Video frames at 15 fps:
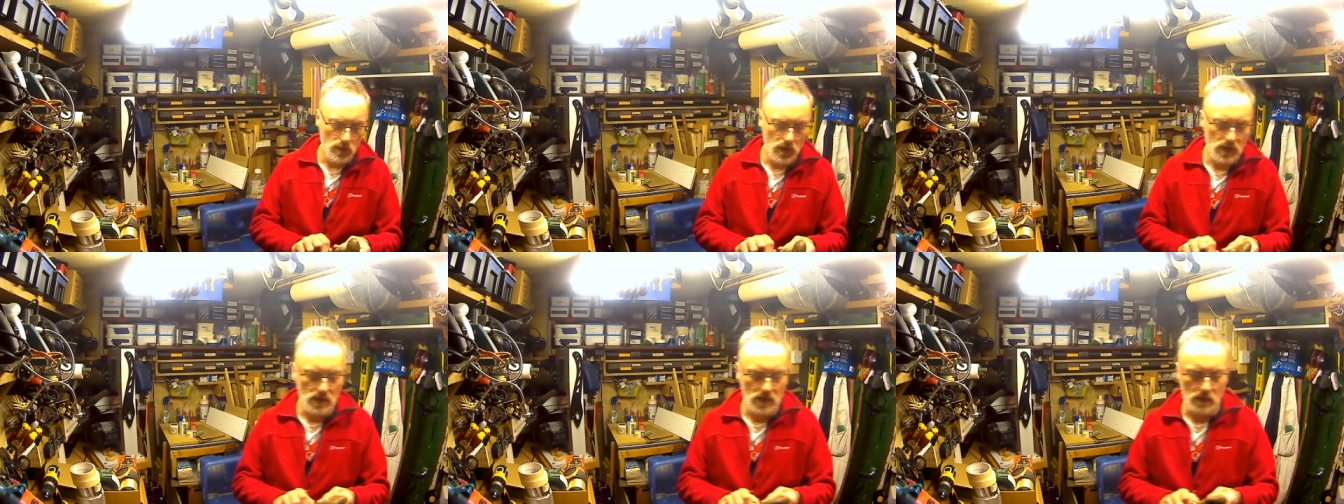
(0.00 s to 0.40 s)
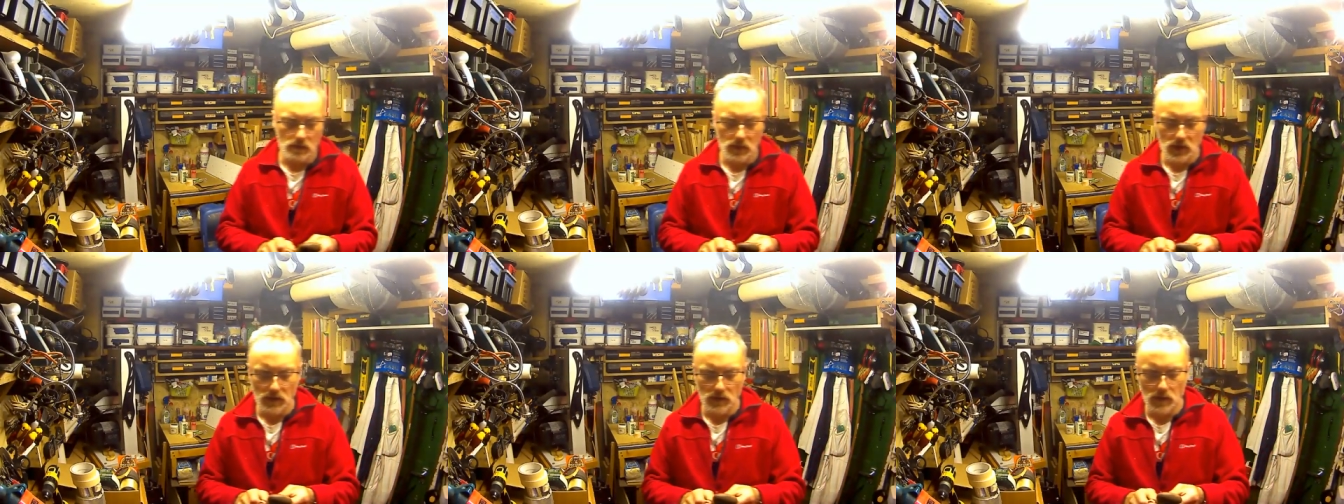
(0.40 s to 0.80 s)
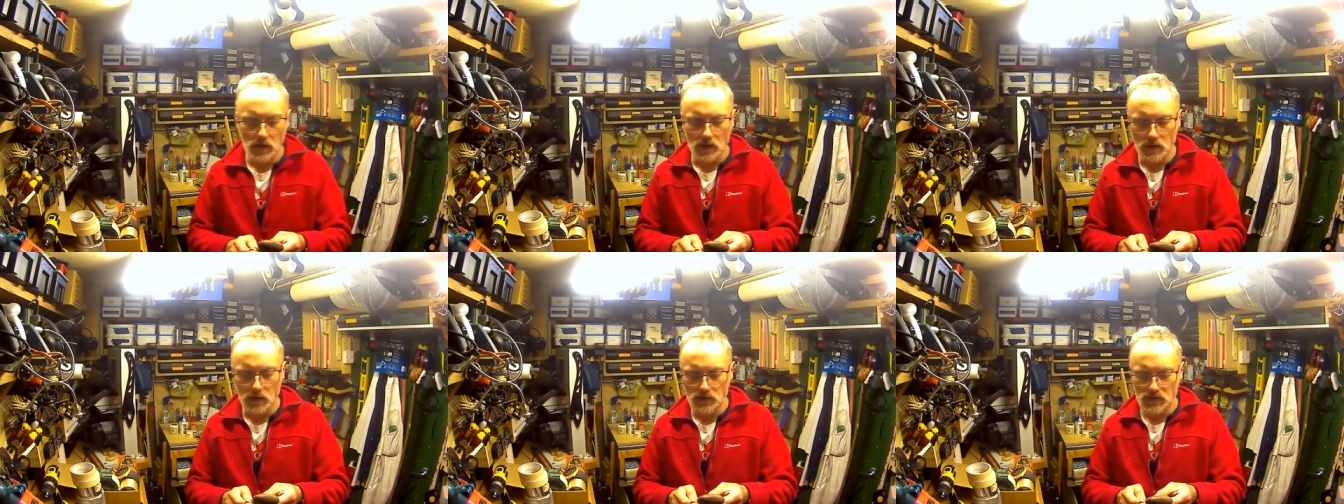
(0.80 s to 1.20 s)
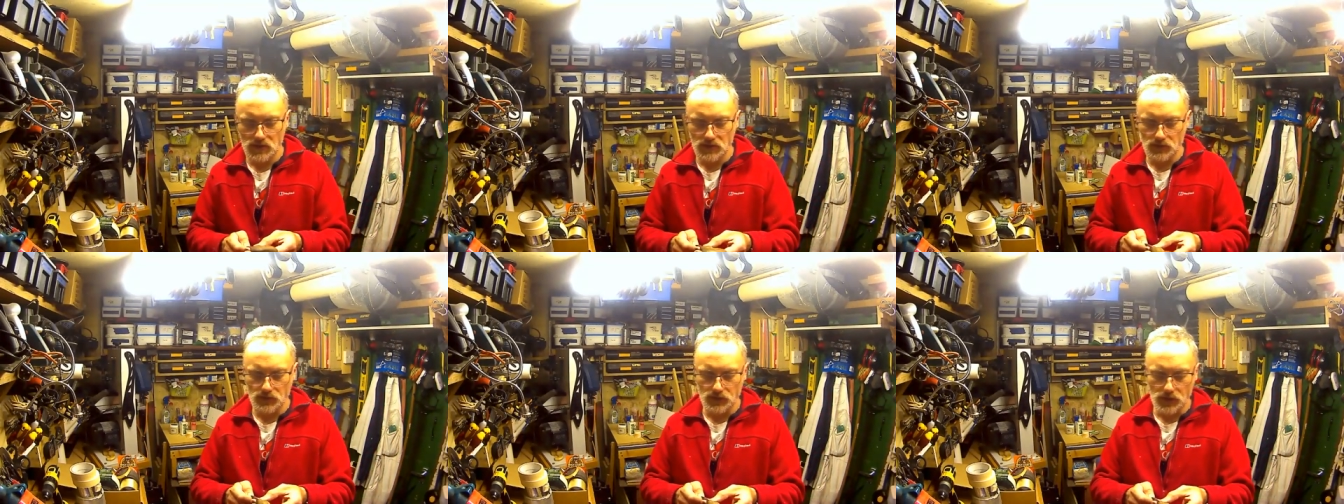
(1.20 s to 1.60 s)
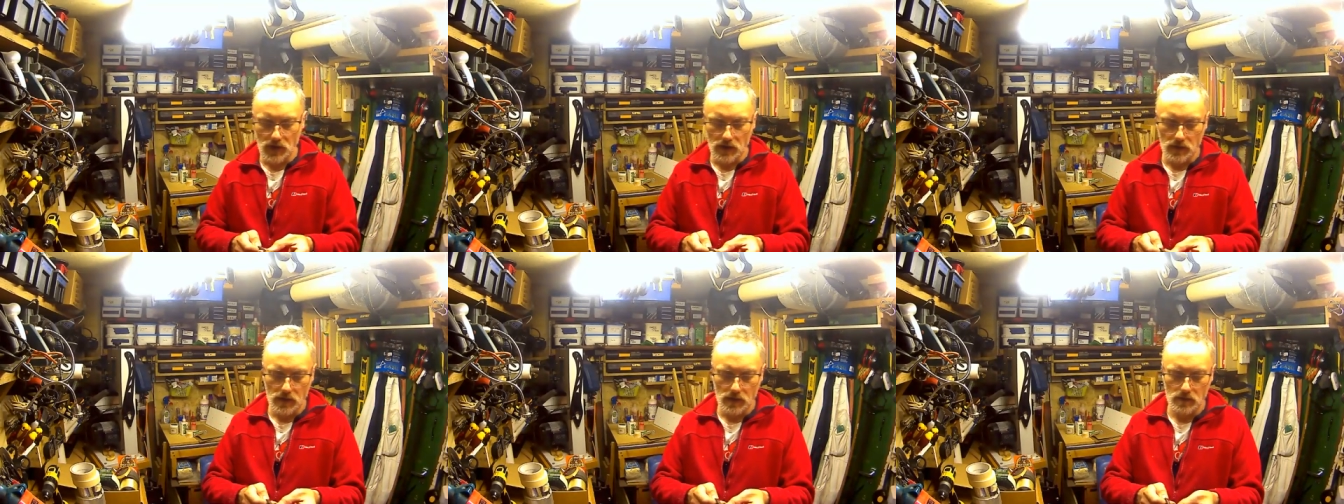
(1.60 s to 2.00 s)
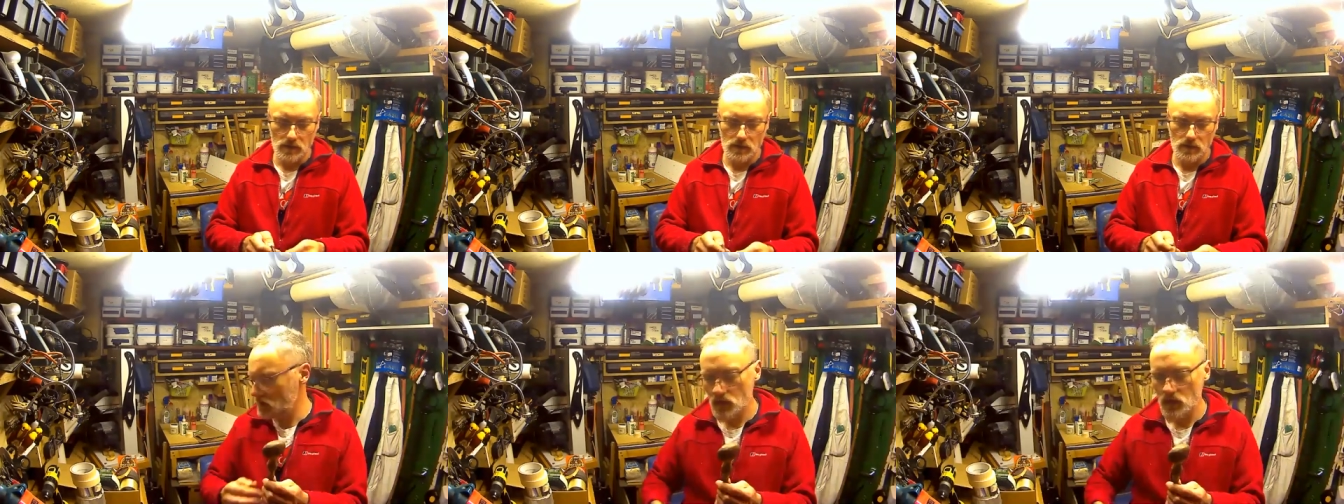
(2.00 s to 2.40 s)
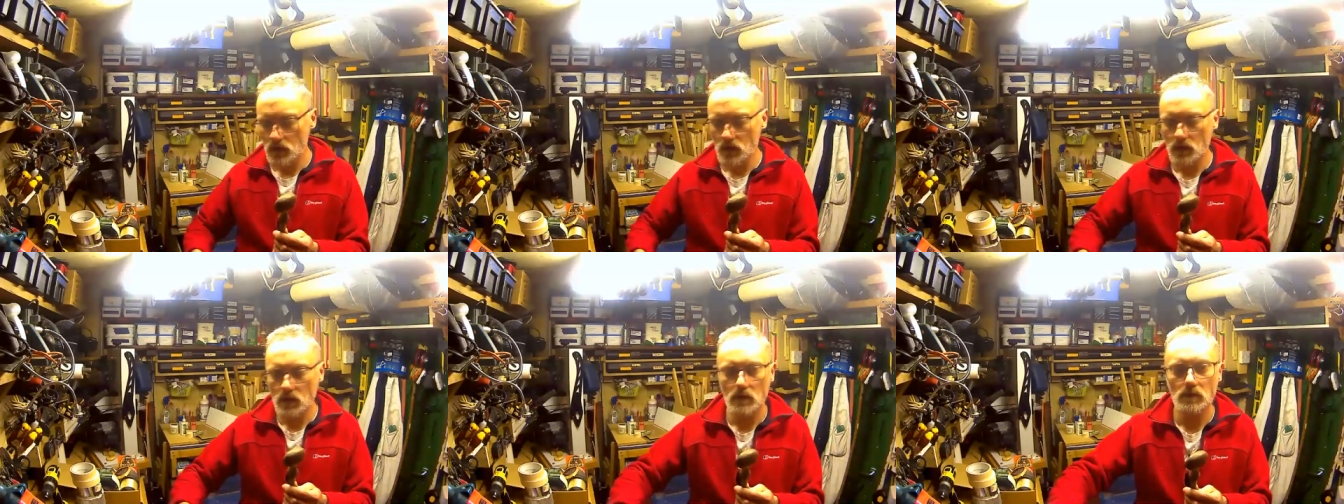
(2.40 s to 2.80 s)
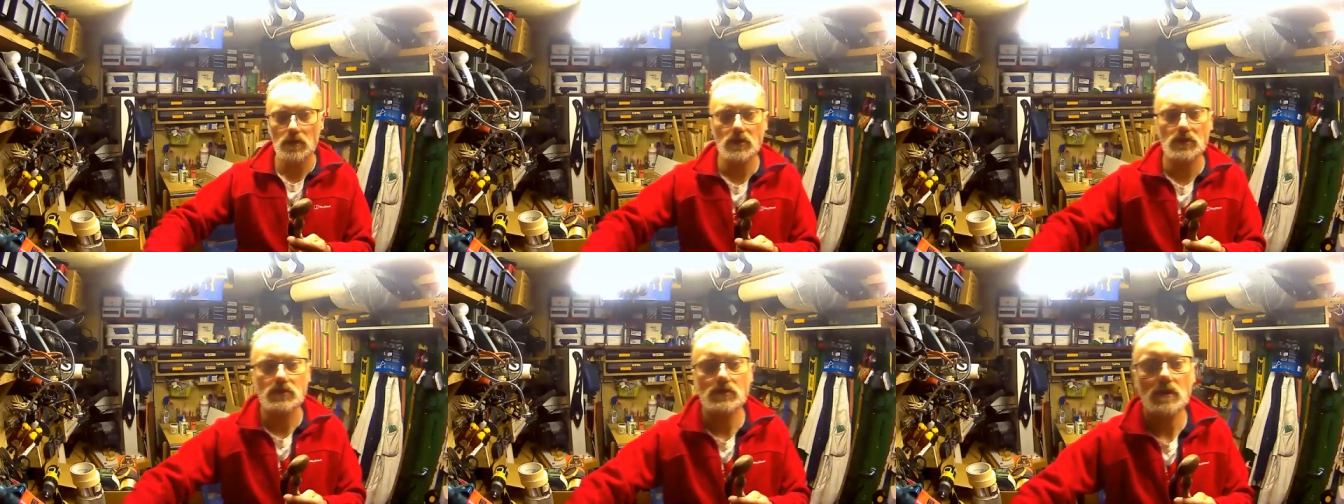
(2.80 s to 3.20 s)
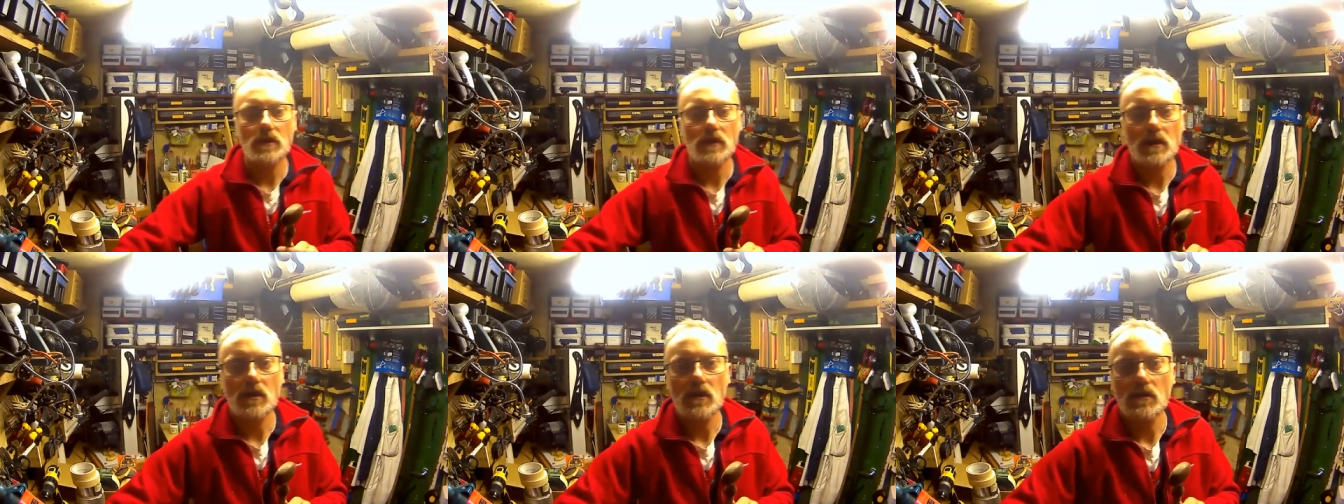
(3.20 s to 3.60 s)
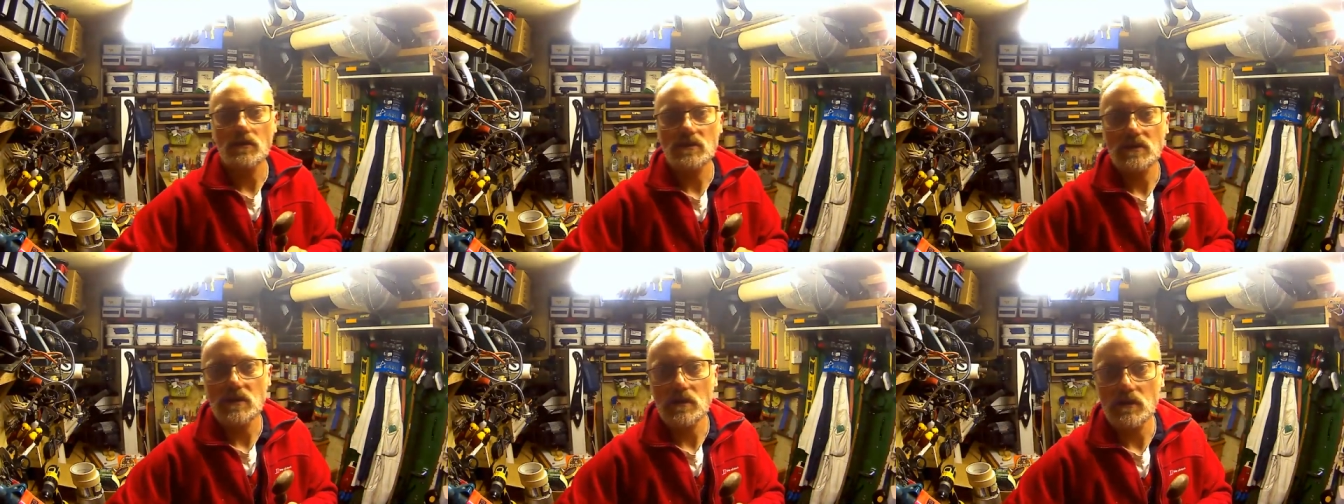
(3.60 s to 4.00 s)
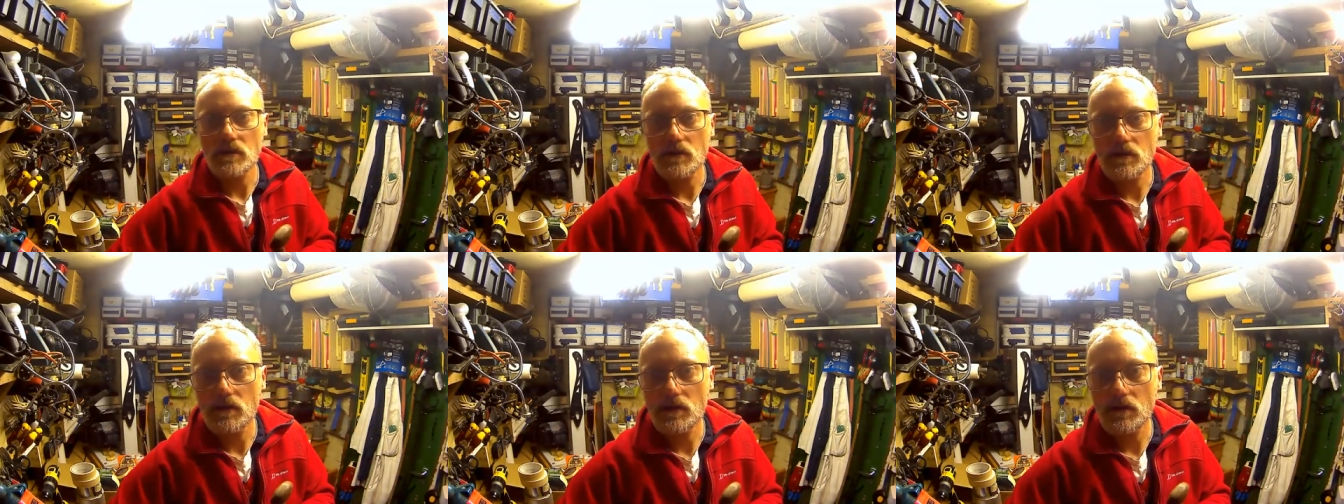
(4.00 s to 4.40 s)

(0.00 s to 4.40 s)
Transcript: This is a beautiful old screwdriver. I'll try closing